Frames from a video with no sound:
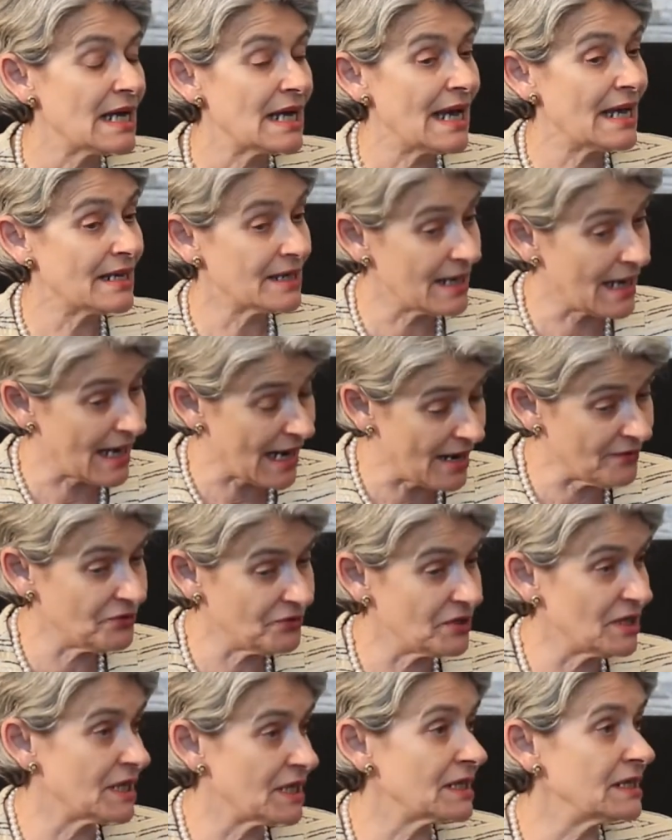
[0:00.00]
and
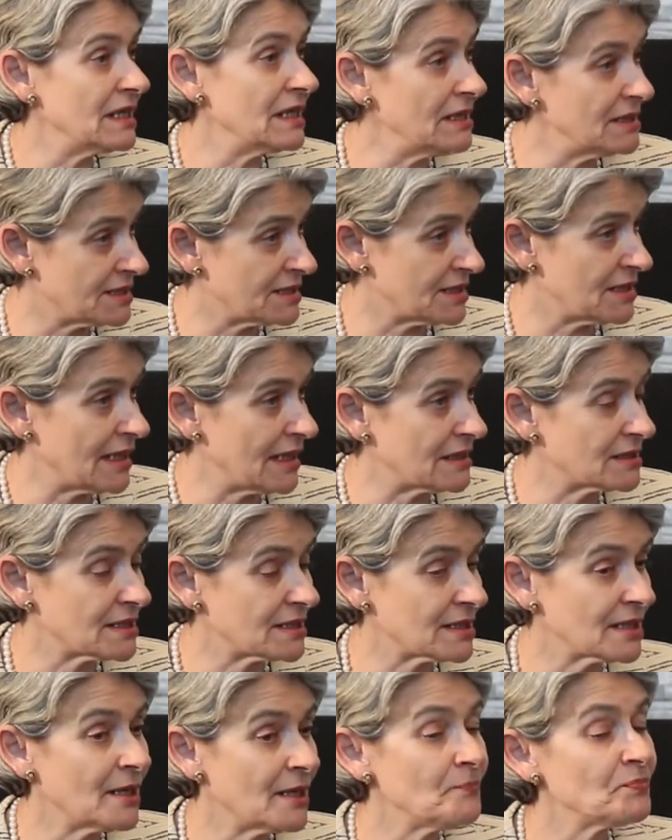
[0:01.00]
Africa needs
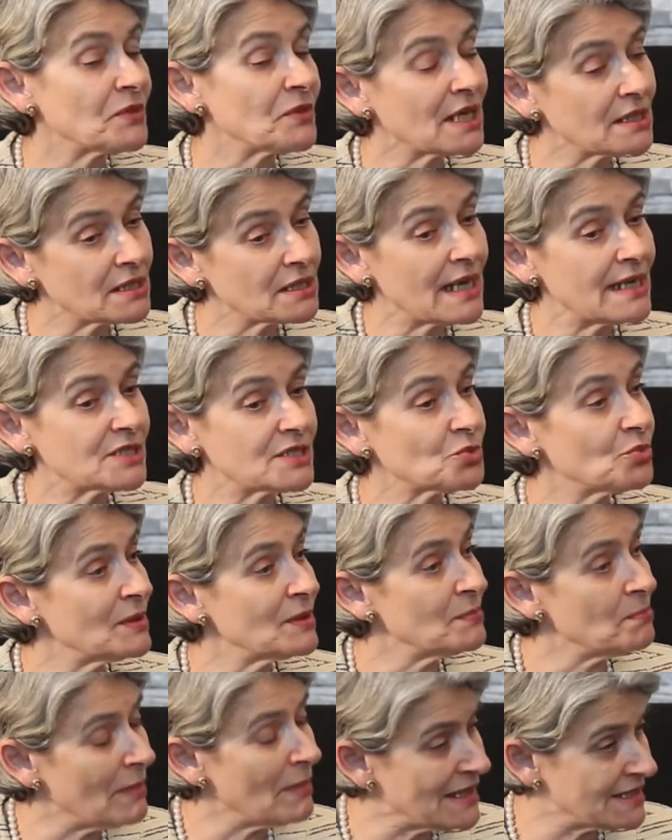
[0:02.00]
that, unless
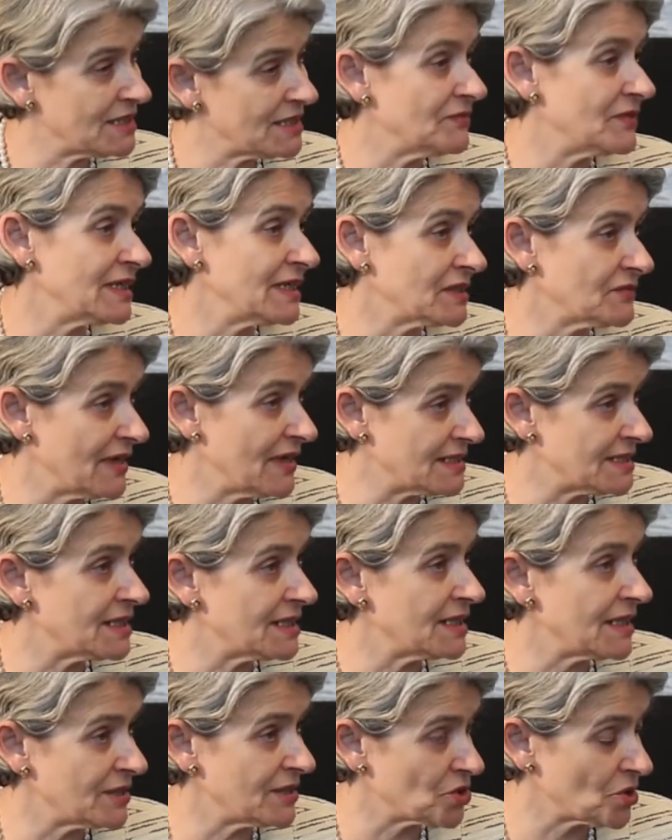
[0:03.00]
we massively invest
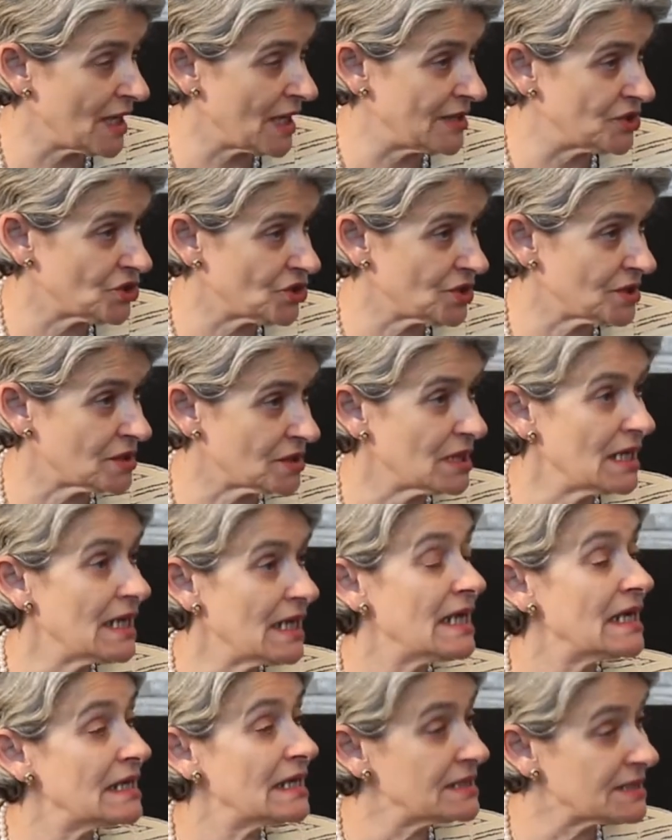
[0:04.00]
in education,
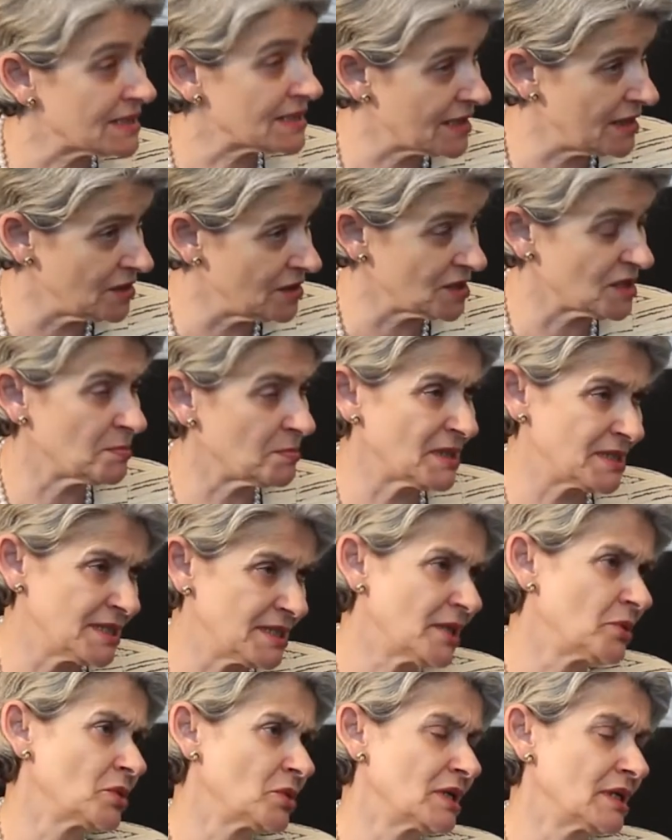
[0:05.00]
in skills,
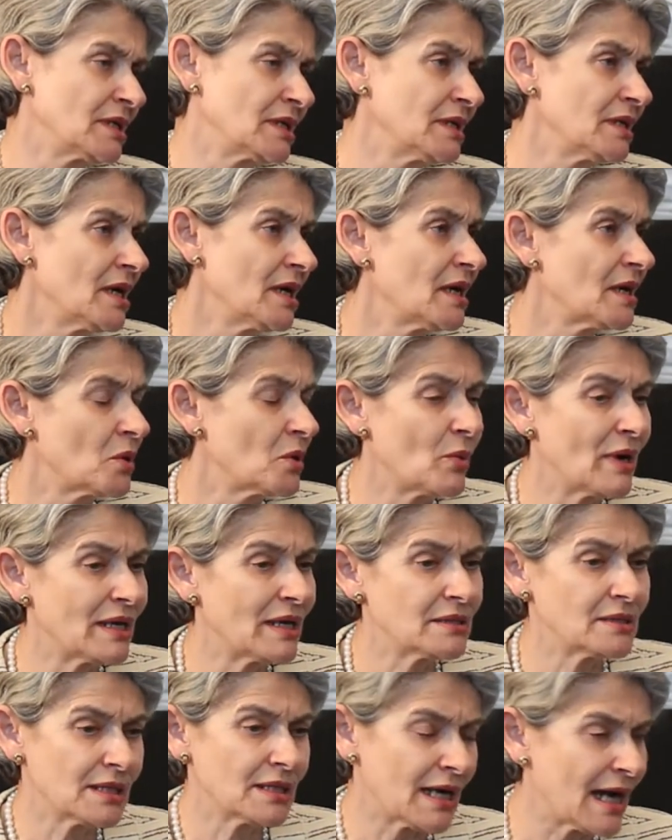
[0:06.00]
particularly
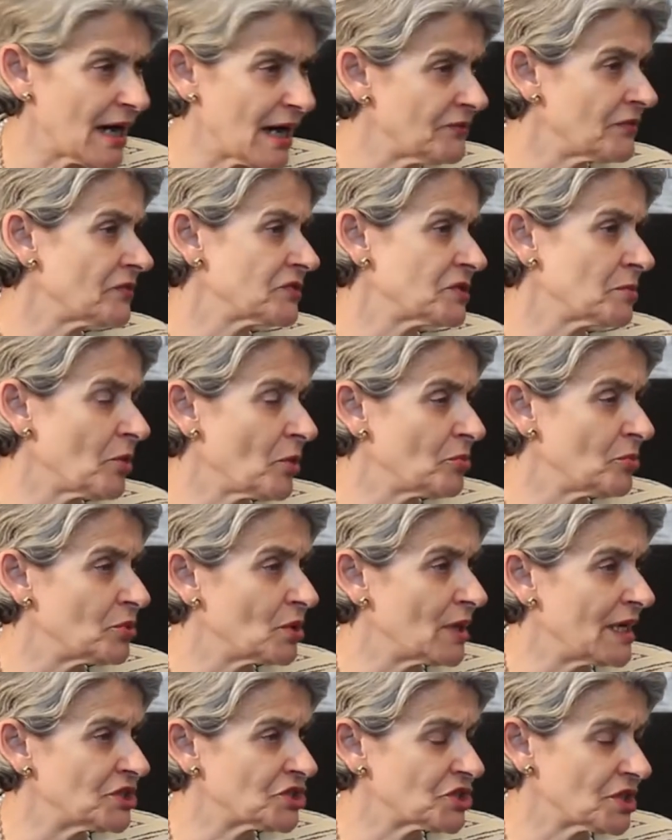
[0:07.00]
when half of the
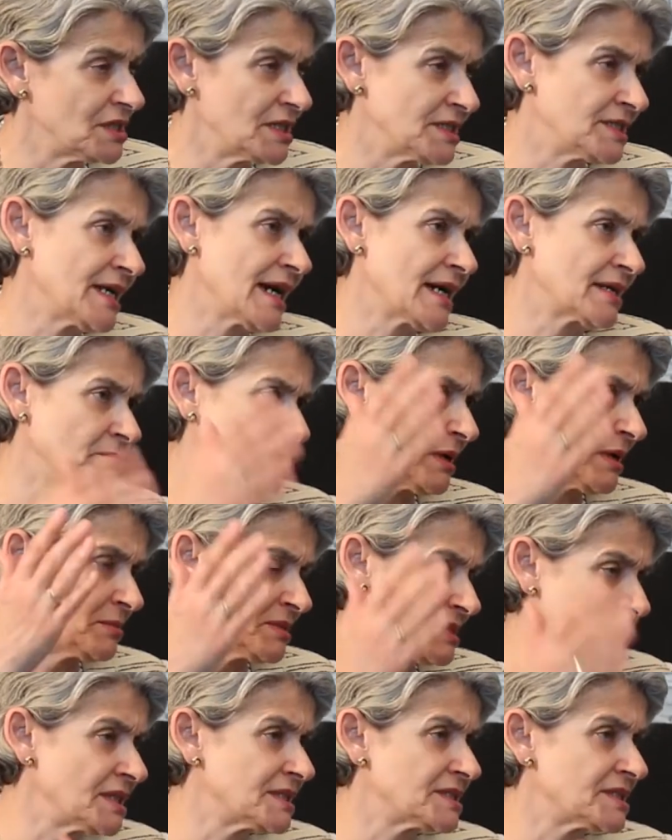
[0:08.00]
population is young, maybe
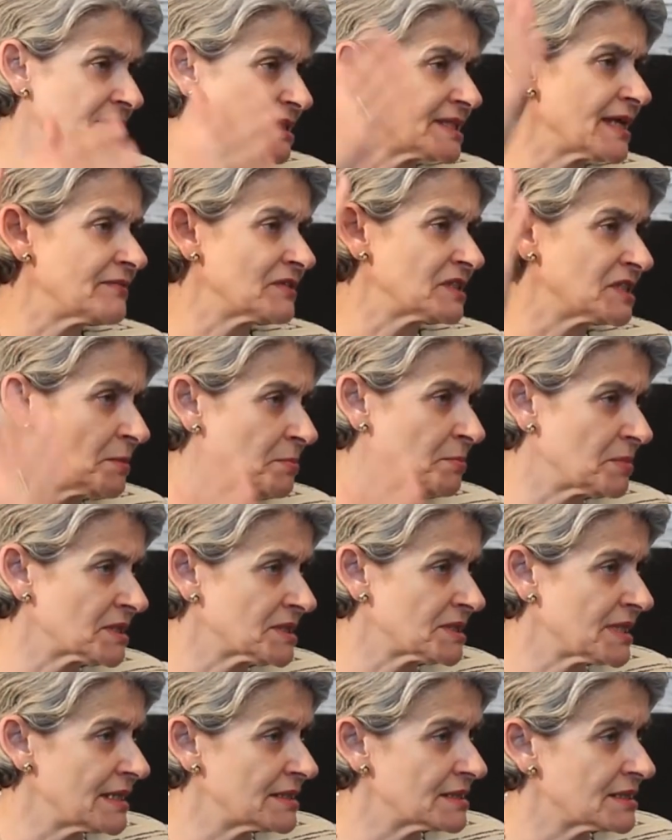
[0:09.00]
60,
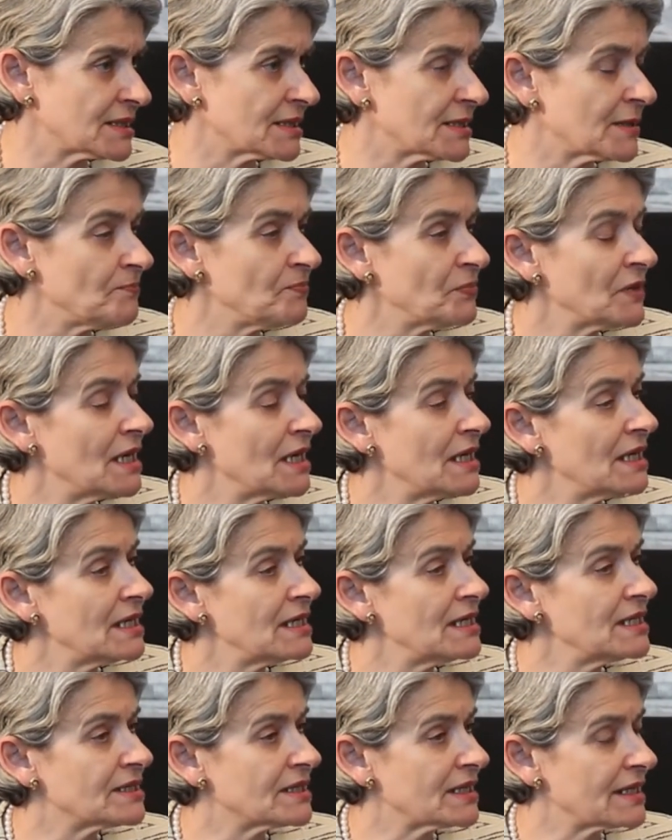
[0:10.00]
70%
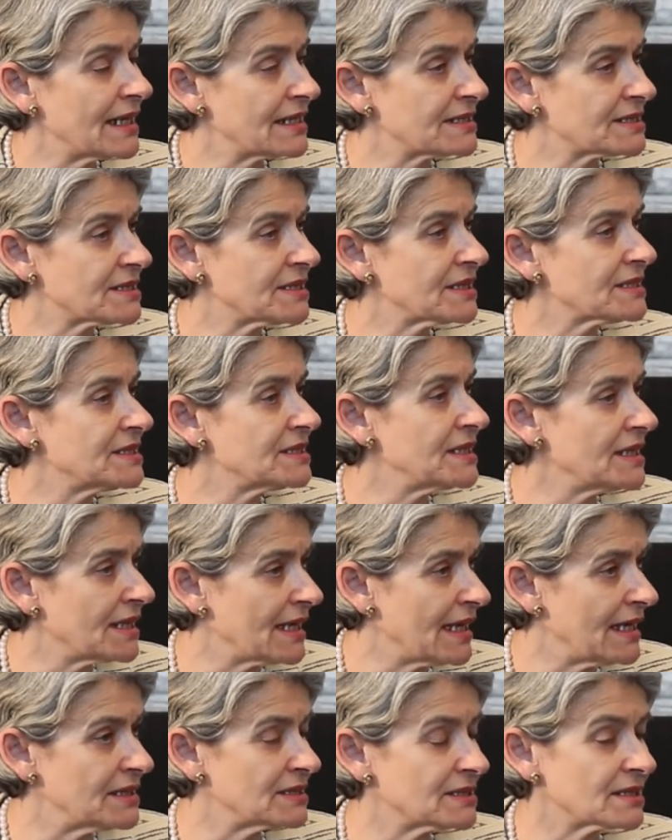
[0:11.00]
in the next
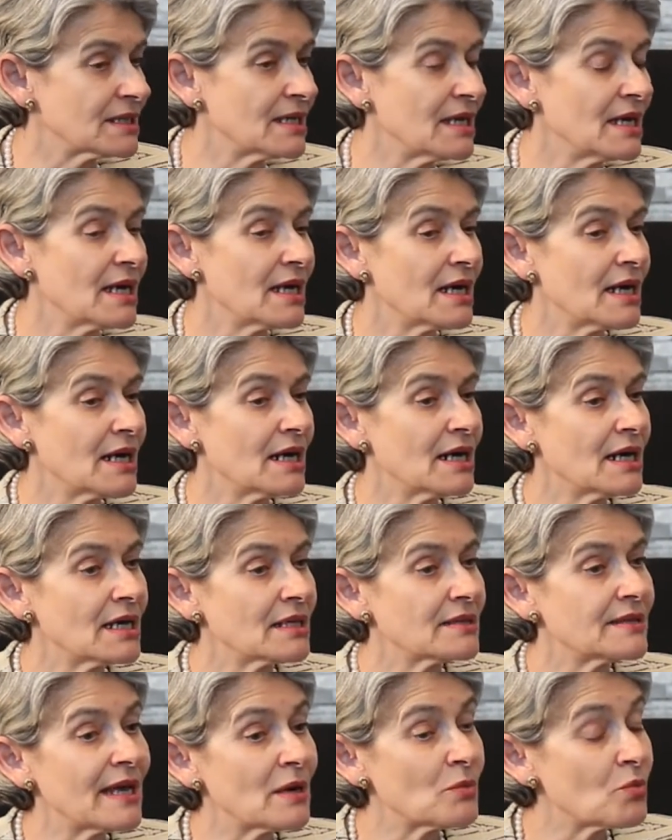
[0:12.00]
decade,
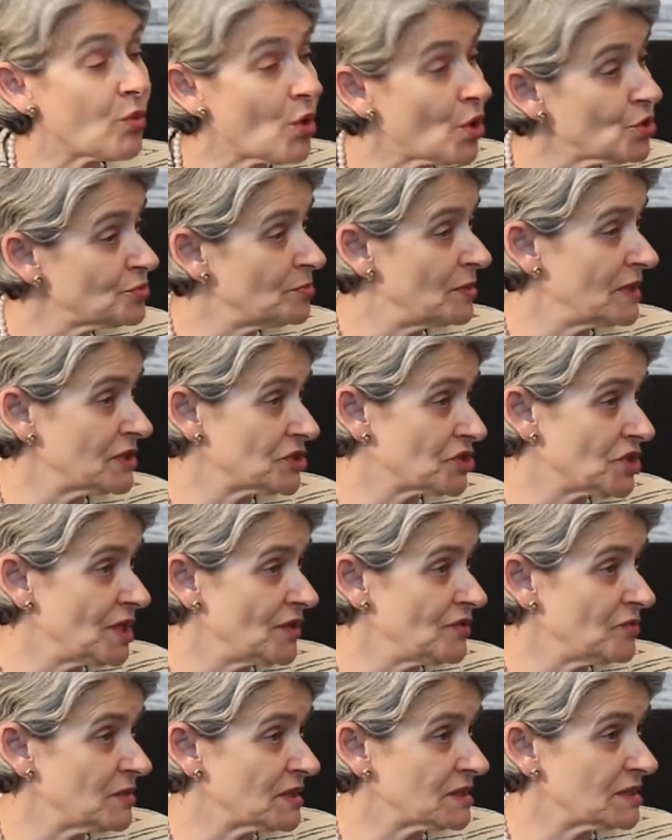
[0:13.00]
there won't be
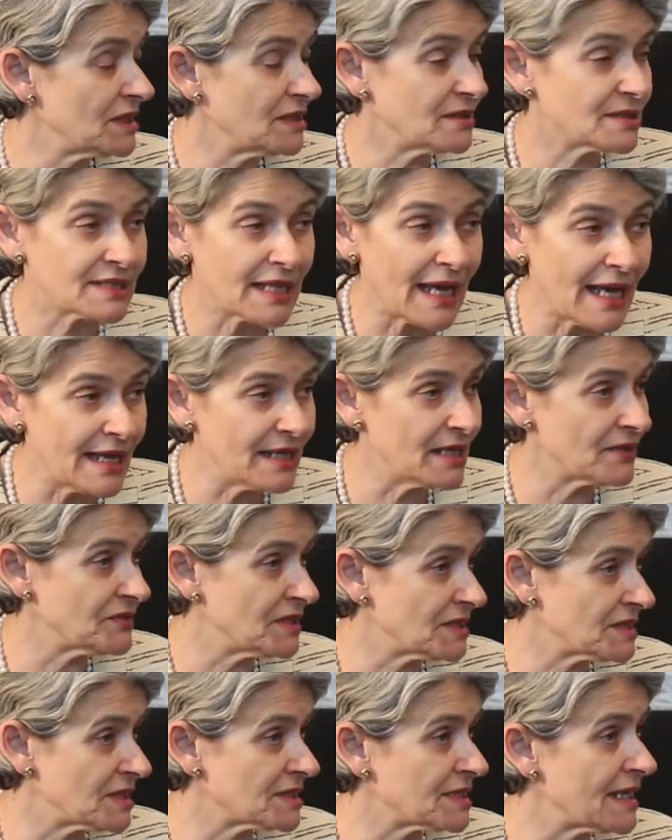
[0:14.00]
achievement in any of
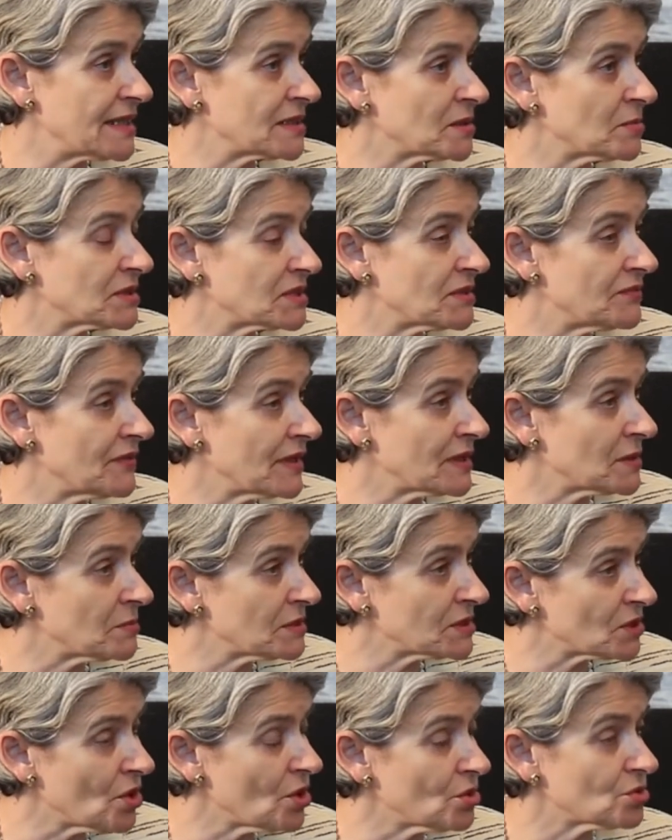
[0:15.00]
the Sustainable
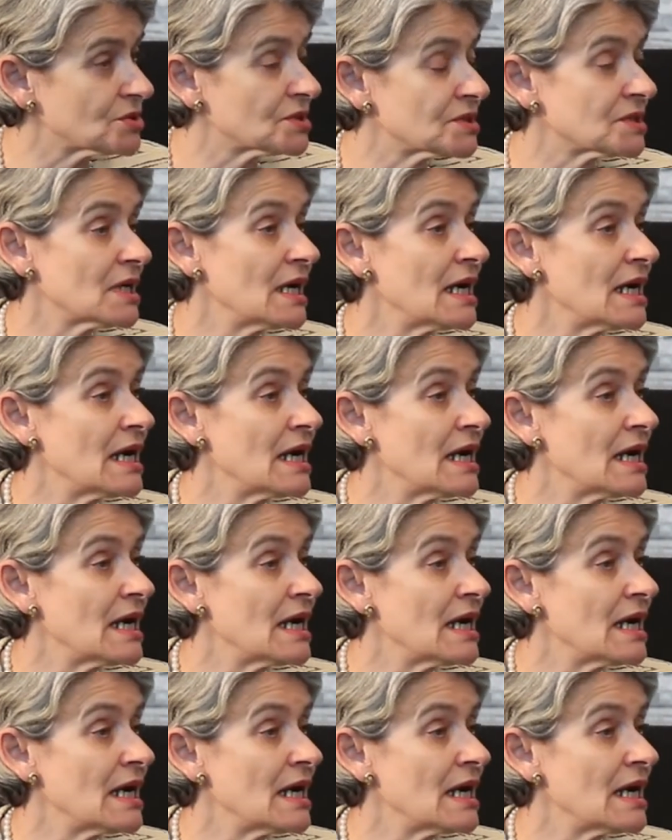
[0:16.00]
Development Goals.